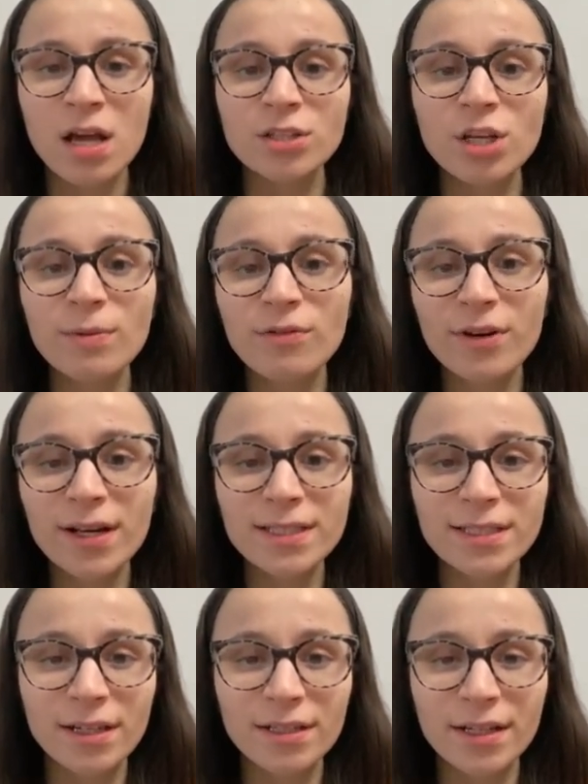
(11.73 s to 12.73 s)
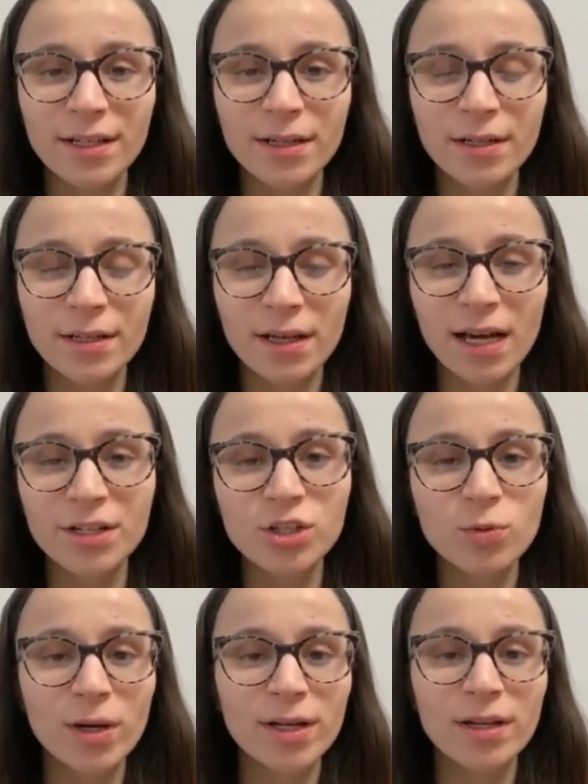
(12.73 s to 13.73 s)
So before I get started, I
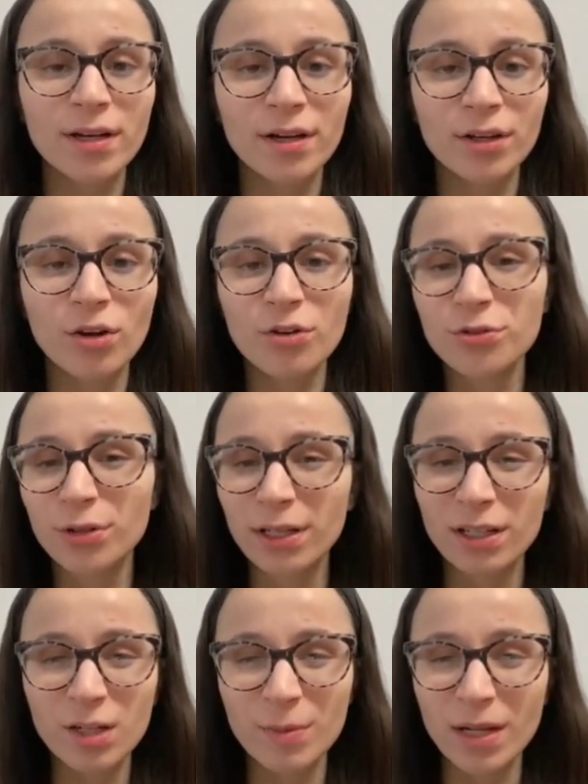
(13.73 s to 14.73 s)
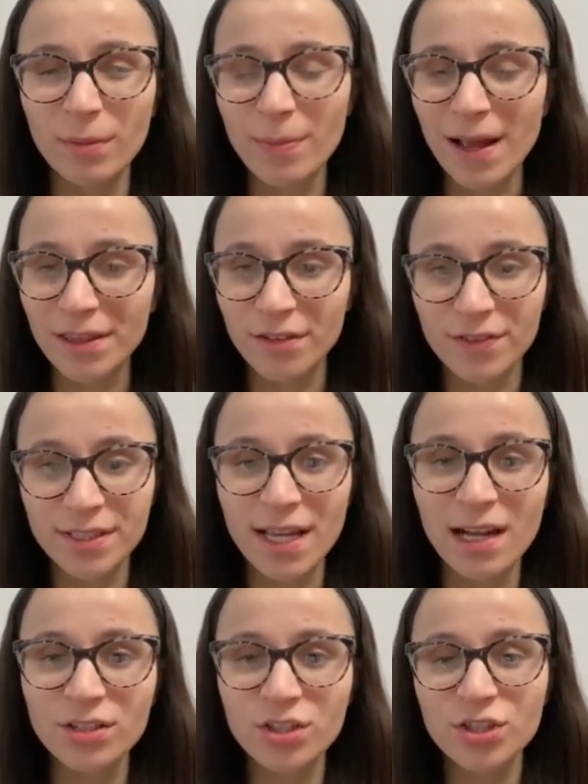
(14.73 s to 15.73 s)
just want to go through a little bit of
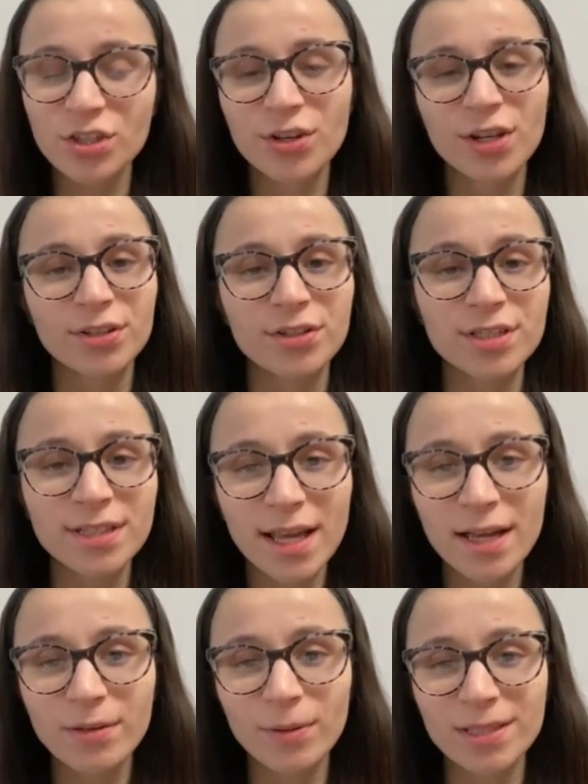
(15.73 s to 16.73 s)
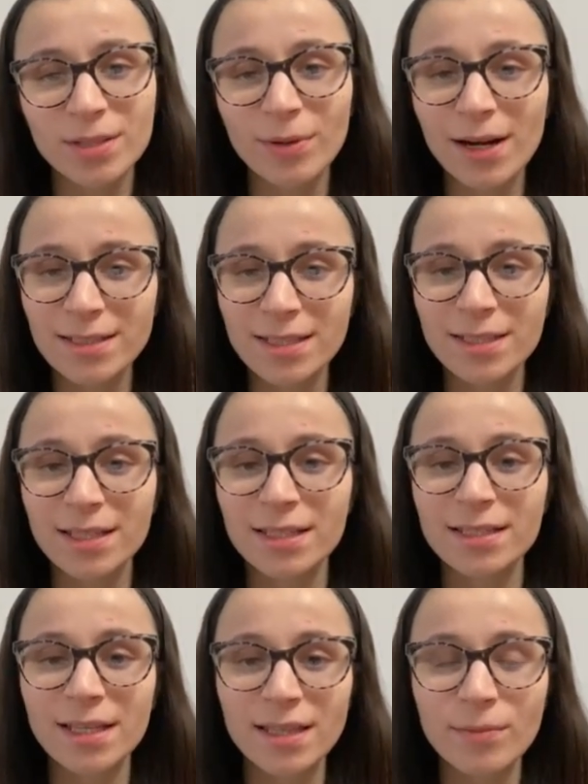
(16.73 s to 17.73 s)
pathophysiology so you can understand what the process
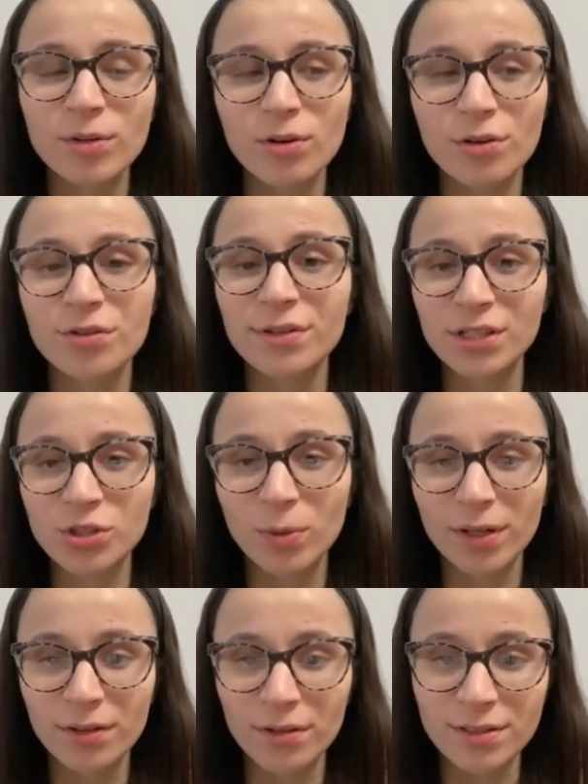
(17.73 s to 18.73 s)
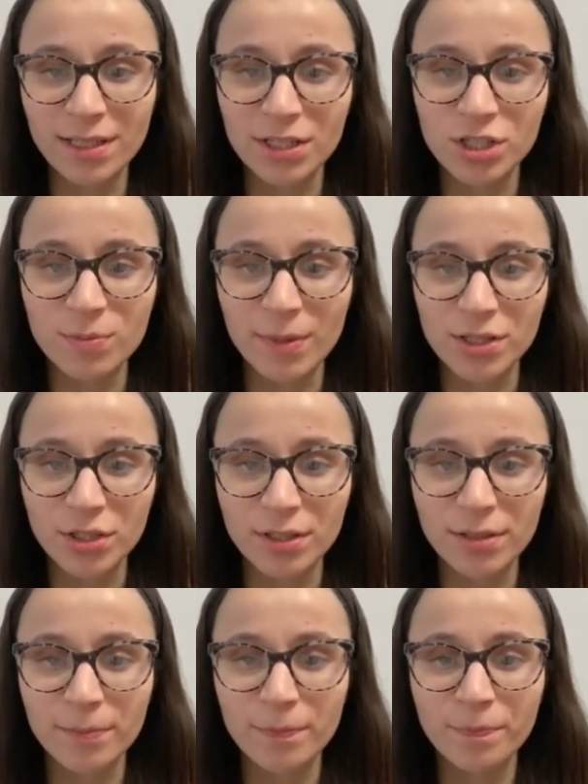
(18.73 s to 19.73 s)
is, and then we'll go through each one of those that I just
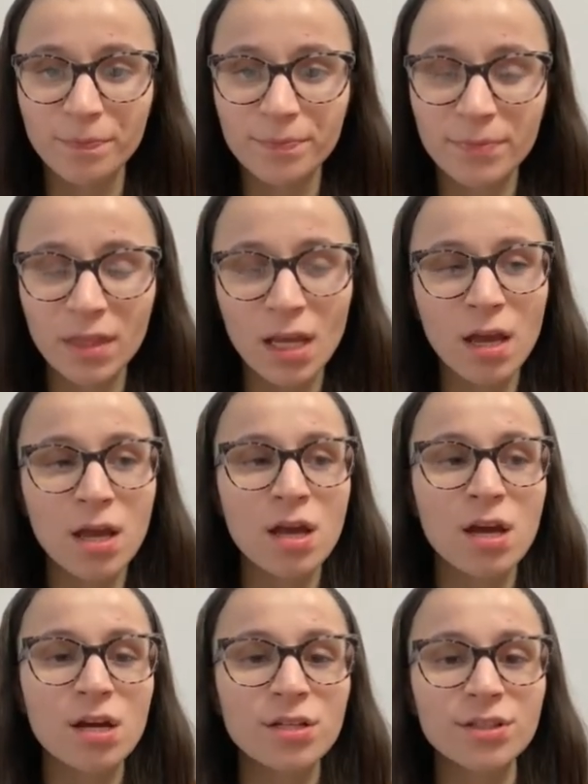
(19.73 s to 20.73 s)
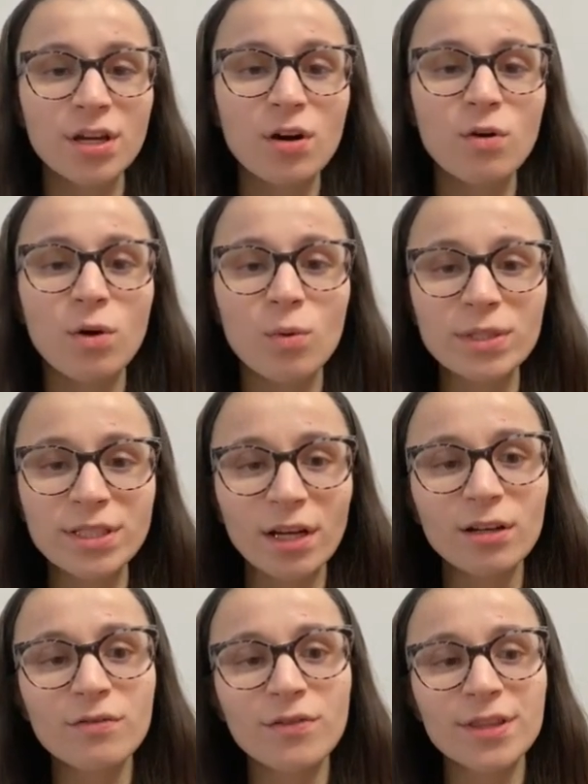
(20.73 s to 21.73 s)
mentioned. So we
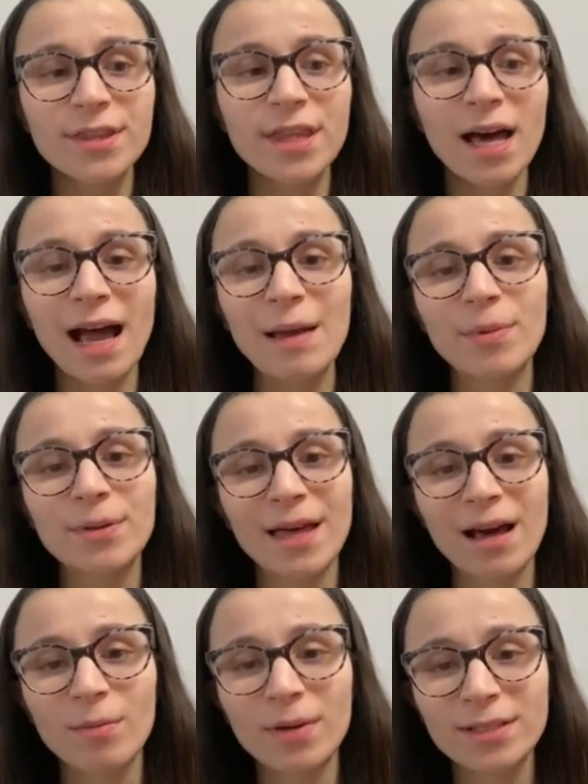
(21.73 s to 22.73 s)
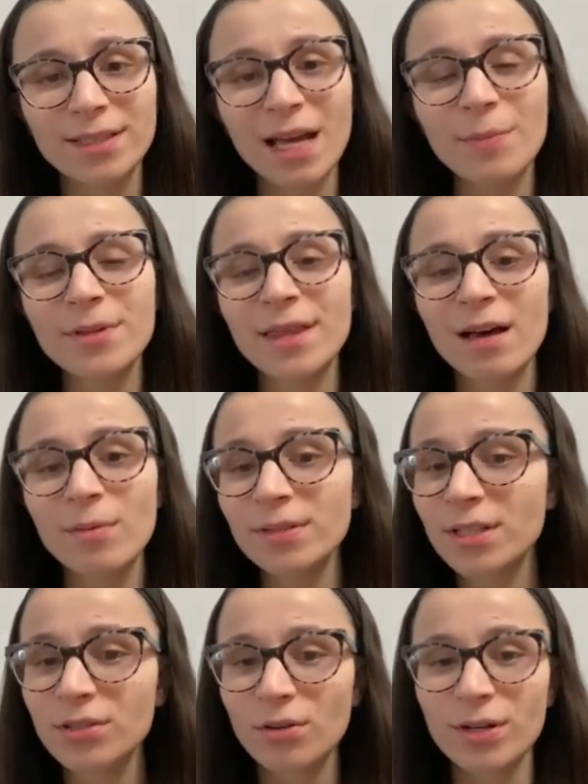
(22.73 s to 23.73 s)
start off with the hypothalamus. The
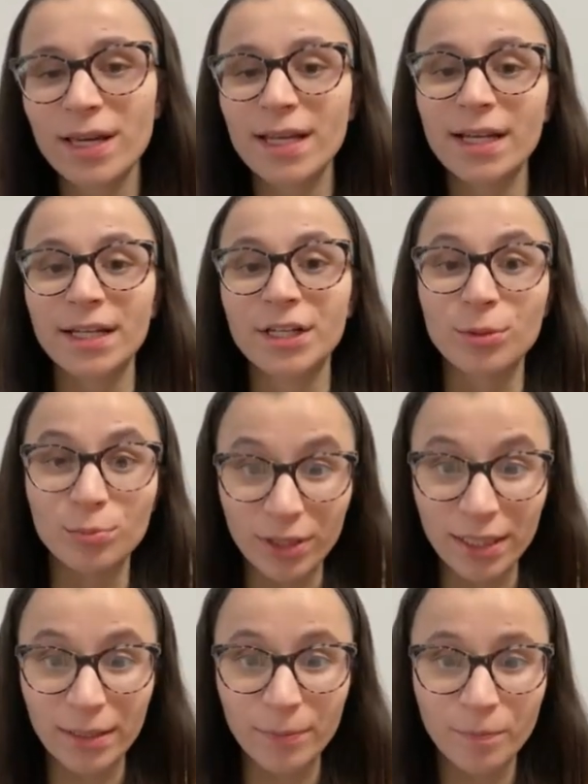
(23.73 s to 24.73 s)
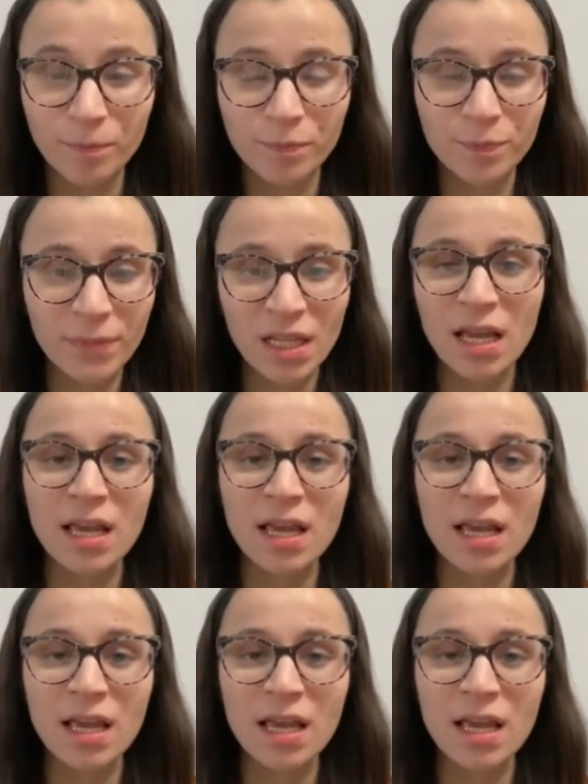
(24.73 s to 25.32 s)
hypothalamus is located in your brain.